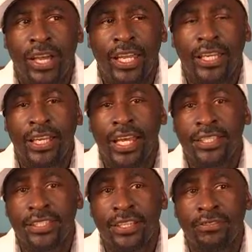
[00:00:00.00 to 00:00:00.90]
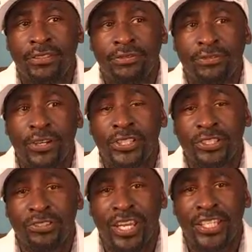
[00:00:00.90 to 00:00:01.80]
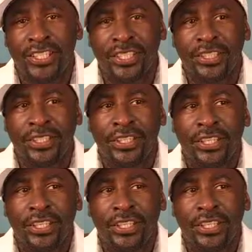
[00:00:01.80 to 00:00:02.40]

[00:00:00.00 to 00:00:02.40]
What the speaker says: and less of a frustration